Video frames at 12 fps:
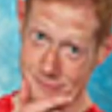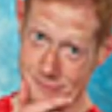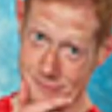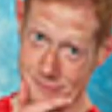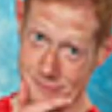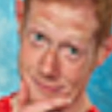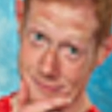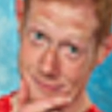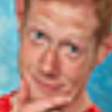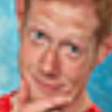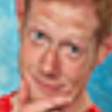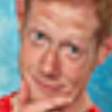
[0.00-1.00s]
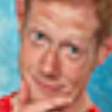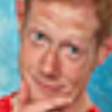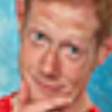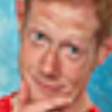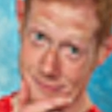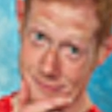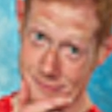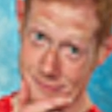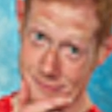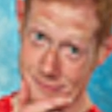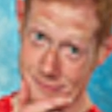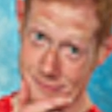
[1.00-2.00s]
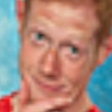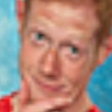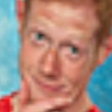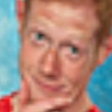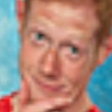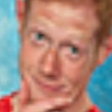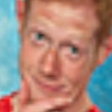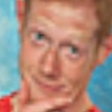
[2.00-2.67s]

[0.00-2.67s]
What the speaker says: [no speech]